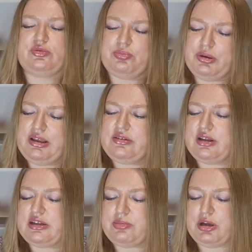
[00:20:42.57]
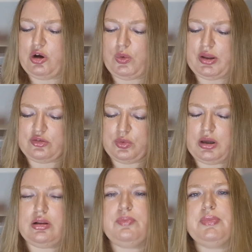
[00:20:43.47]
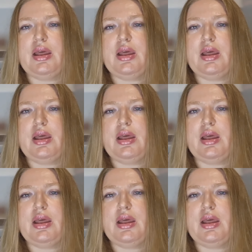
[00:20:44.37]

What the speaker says: please let me know as well.